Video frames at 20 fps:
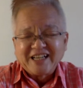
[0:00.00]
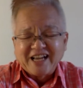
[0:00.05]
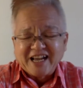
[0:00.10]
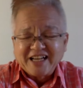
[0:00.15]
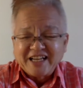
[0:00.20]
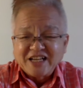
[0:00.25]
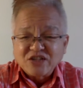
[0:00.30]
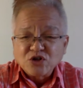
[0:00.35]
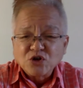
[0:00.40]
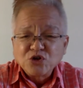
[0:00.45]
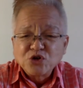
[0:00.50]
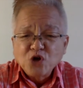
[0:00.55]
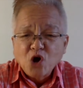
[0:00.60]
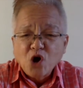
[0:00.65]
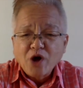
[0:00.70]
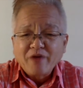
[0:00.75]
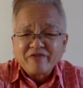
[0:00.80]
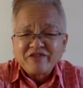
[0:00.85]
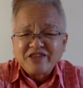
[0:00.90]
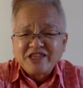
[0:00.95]
and there's
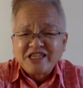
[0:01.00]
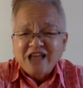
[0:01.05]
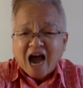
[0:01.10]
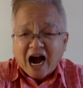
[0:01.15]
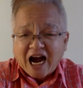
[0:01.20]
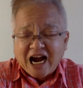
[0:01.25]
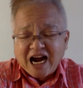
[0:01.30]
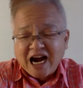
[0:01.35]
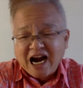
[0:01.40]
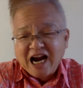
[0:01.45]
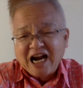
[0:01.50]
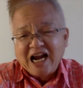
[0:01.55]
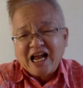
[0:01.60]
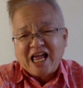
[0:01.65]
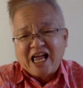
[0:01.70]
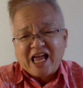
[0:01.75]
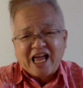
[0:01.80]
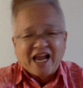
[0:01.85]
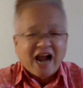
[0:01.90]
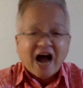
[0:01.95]
also duck
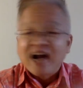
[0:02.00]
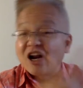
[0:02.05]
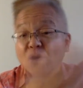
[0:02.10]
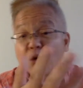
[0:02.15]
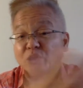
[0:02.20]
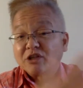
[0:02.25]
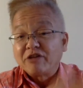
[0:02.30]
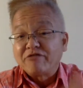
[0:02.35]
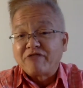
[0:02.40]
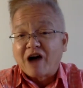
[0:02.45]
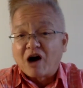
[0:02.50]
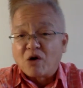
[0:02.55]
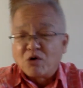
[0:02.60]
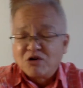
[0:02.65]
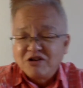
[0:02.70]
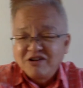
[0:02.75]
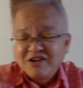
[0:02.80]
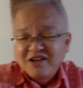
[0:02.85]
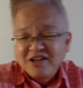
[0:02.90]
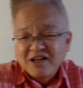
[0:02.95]
and other
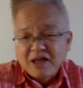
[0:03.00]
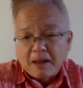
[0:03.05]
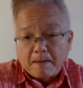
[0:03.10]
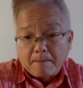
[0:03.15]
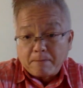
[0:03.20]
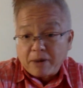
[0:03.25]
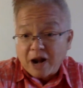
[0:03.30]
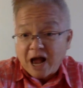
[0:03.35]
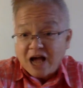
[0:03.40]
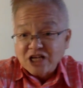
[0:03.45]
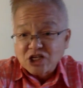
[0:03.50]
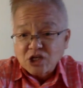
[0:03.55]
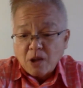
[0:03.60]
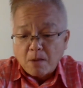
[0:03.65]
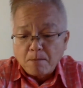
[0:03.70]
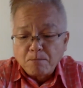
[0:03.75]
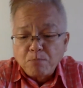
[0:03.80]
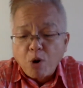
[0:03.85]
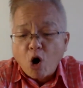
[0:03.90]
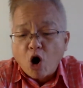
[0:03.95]
waterfowl, plus
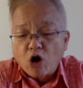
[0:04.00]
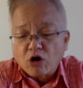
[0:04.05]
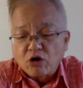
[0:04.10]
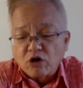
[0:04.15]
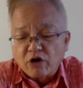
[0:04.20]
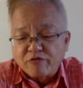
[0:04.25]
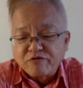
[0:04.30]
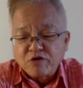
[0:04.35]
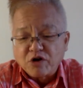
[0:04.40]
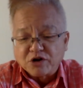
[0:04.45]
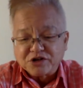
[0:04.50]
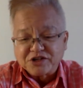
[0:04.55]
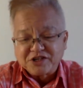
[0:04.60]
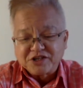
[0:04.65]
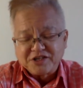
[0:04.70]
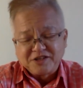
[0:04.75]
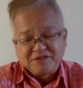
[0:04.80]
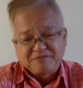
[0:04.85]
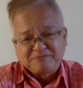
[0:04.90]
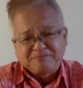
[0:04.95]
pork, of
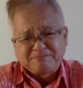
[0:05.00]
course.